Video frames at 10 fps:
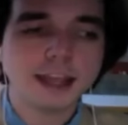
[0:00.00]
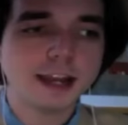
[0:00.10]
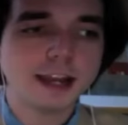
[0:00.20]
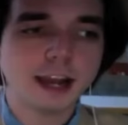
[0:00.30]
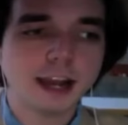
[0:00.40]

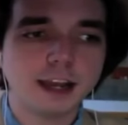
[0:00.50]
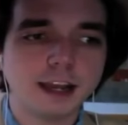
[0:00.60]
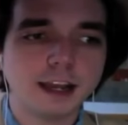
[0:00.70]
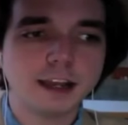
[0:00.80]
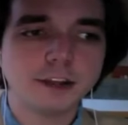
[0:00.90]

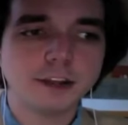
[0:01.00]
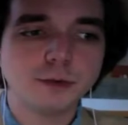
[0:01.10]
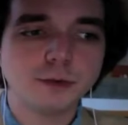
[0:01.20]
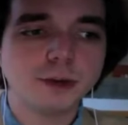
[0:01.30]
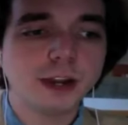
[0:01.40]
then
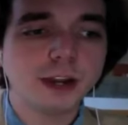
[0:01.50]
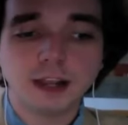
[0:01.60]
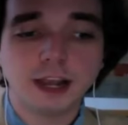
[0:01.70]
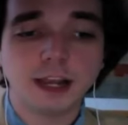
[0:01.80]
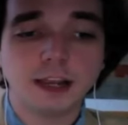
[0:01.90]
you
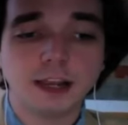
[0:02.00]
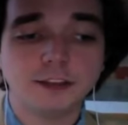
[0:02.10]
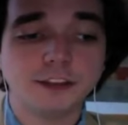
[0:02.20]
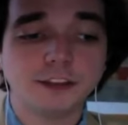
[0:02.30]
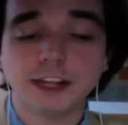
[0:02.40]

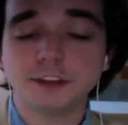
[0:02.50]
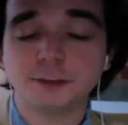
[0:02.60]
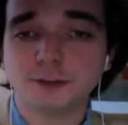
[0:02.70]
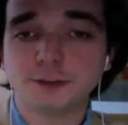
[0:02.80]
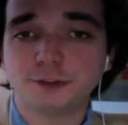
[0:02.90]
designed the
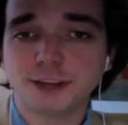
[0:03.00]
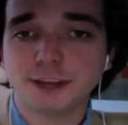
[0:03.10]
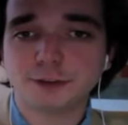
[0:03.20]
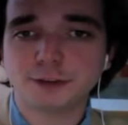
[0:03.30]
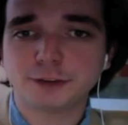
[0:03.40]
special
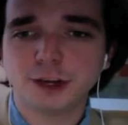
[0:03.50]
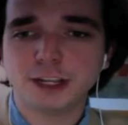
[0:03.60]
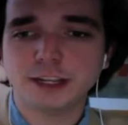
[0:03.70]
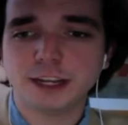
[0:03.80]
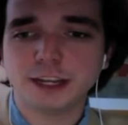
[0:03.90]
effects
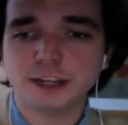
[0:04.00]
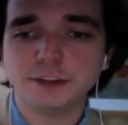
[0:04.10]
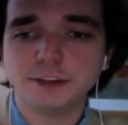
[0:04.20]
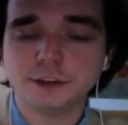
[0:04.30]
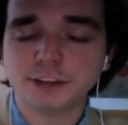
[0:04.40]
on
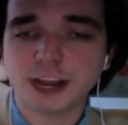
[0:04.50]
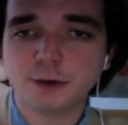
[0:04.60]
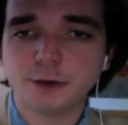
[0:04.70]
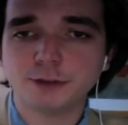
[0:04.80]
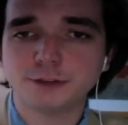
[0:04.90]
the Two
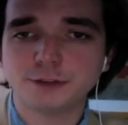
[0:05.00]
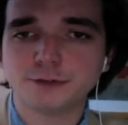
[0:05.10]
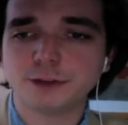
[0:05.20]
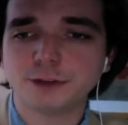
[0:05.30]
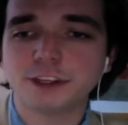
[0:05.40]
Towers and
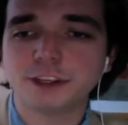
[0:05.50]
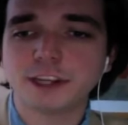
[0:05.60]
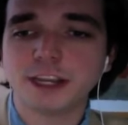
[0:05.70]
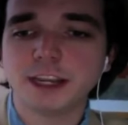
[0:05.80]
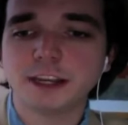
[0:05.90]
Return of the
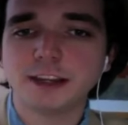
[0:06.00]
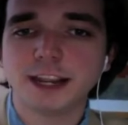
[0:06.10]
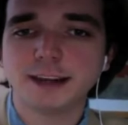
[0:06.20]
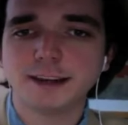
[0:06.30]
King and